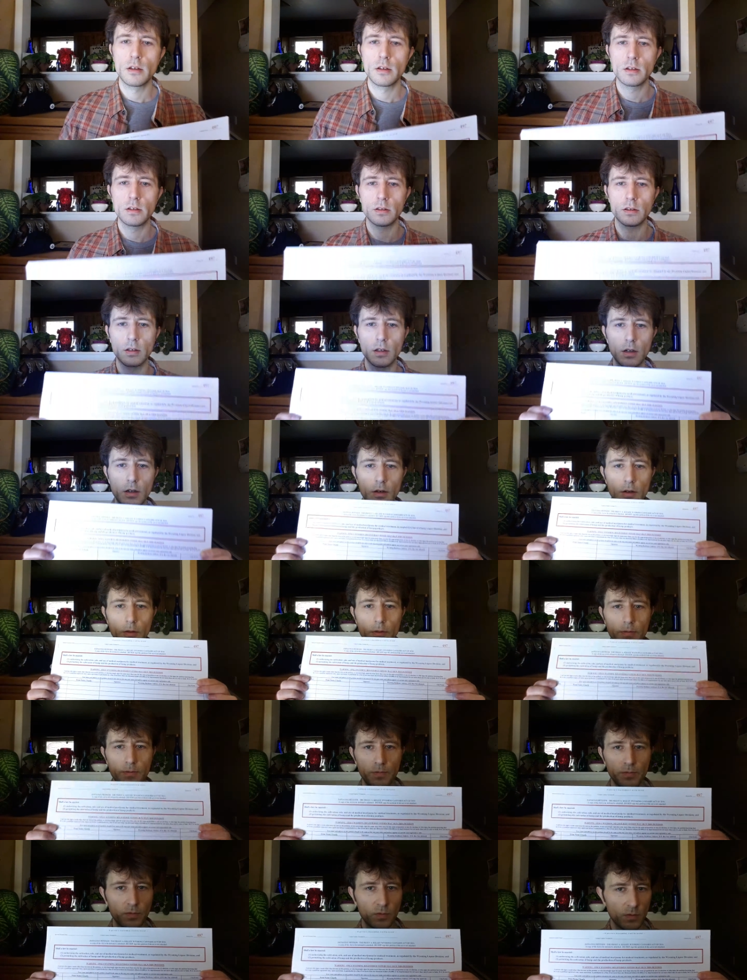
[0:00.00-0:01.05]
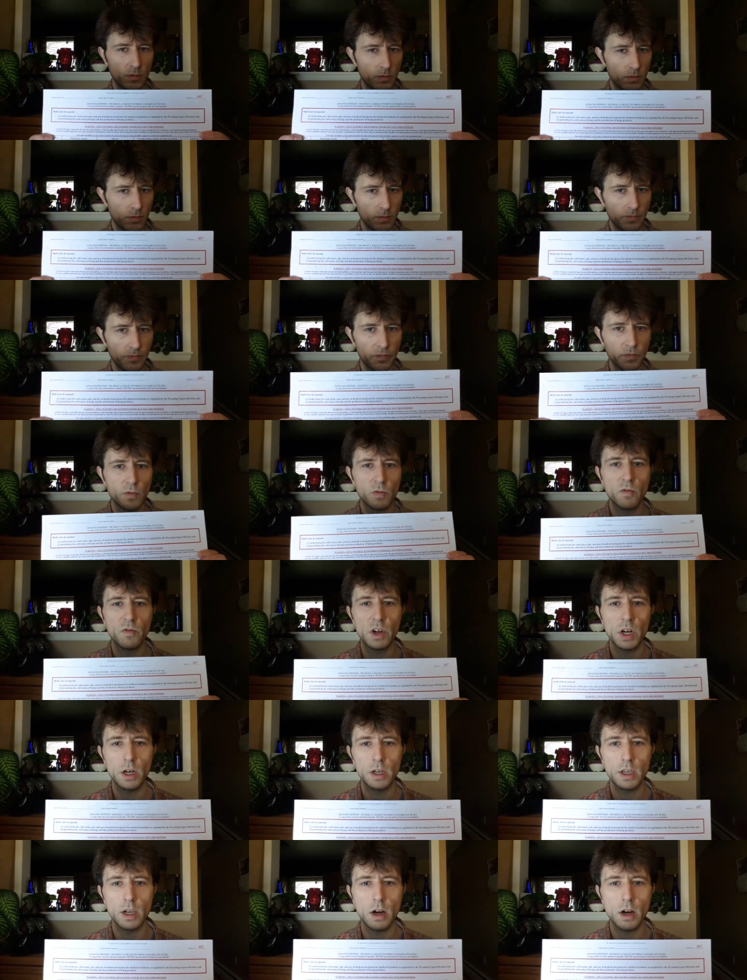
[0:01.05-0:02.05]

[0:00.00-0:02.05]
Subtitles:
So, very